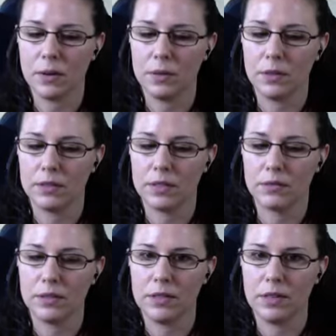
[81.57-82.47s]
a
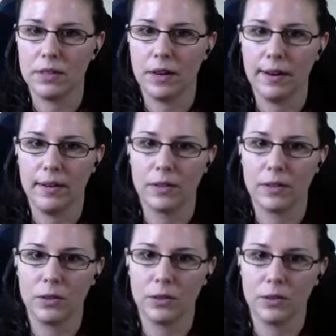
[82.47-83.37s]
relatively
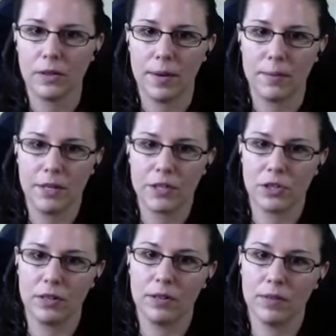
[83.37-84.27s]
non-hierarchical
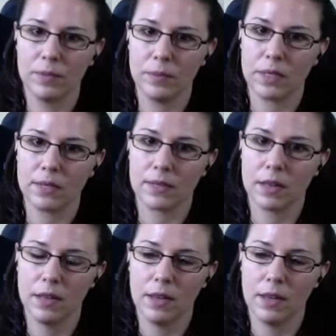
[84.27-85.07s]
collaboration, because